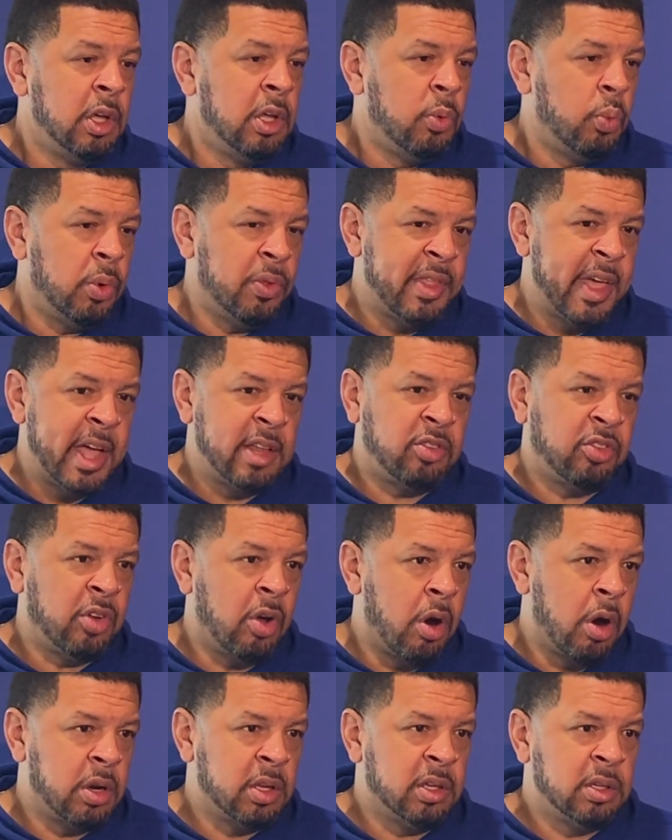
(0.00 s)
when that
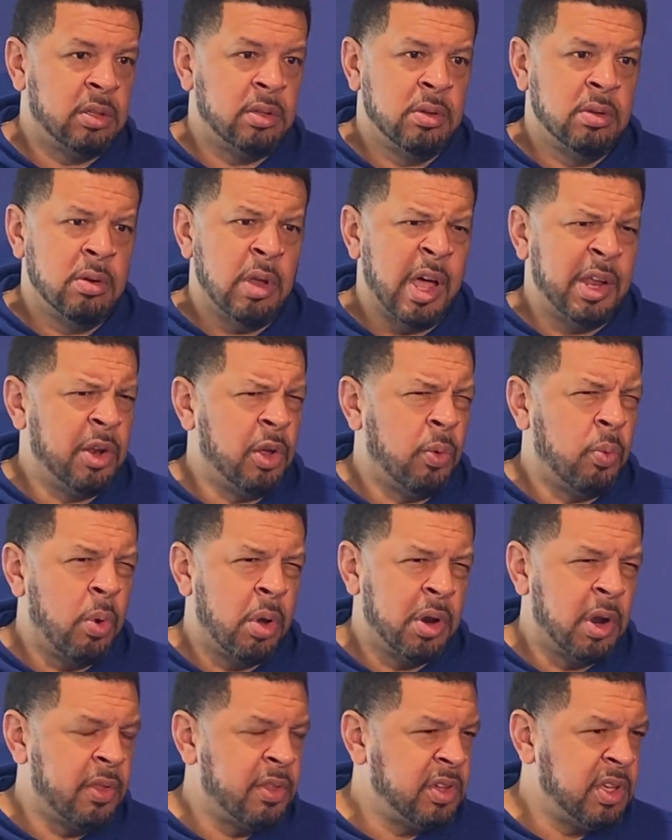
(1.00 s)
started. I know one
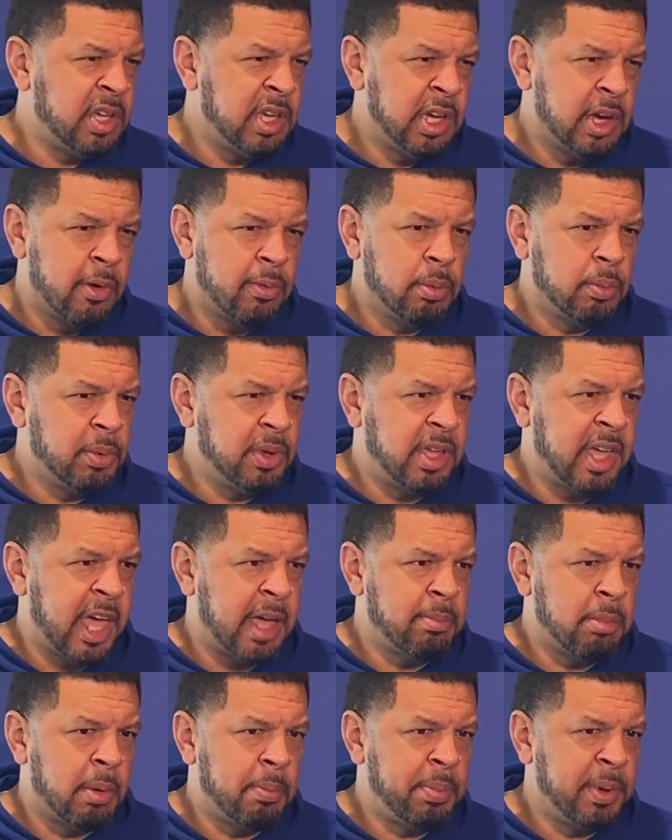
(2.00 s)
other year when we
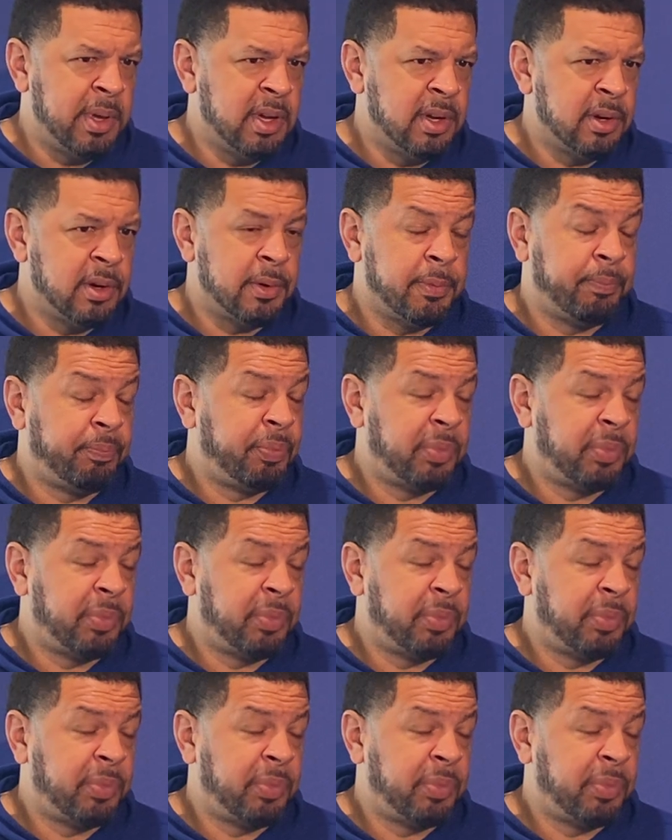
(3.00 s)
came up here,